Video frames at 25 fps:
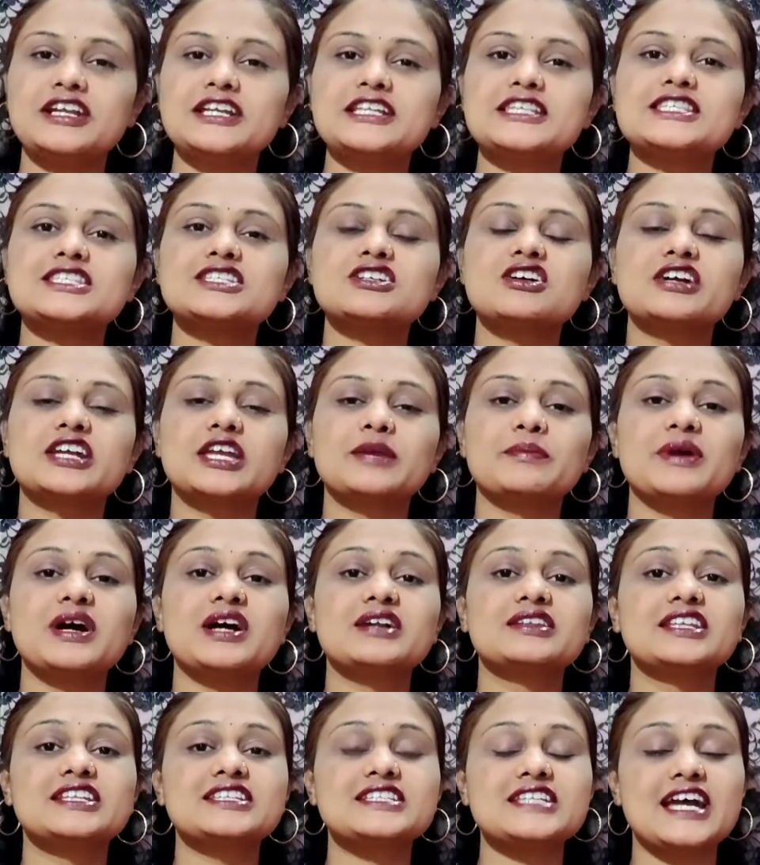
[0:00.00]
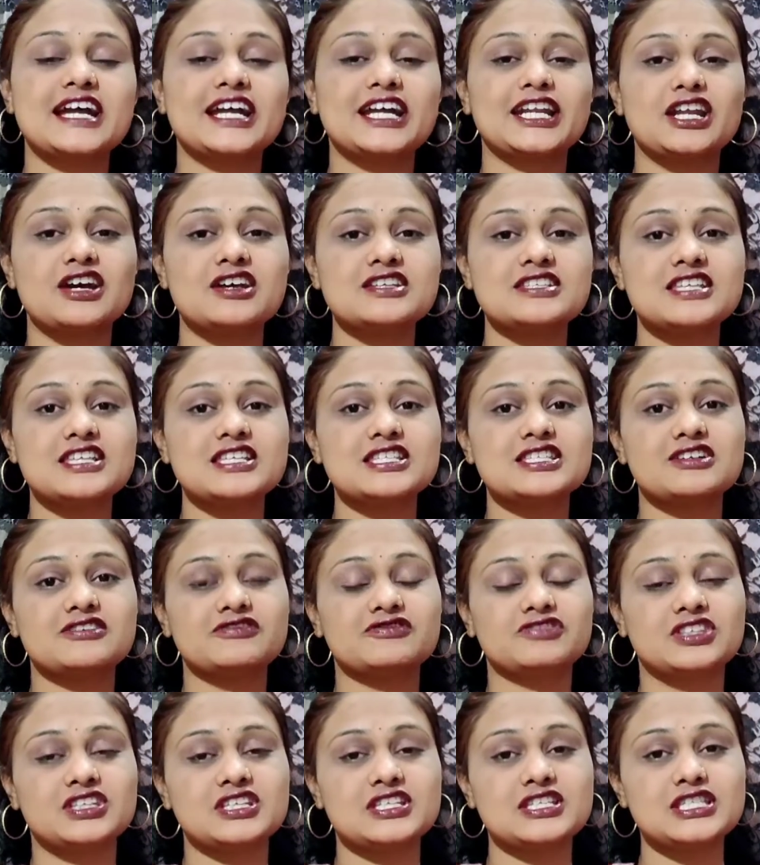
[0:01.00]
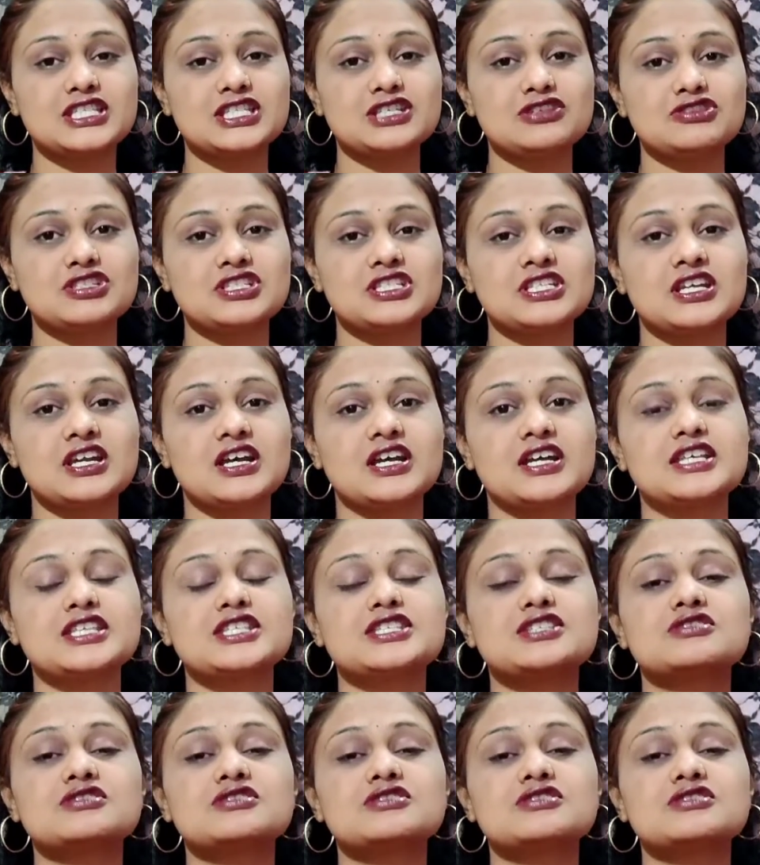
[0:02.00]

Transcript: let's talk about the diagnosis of this UTI.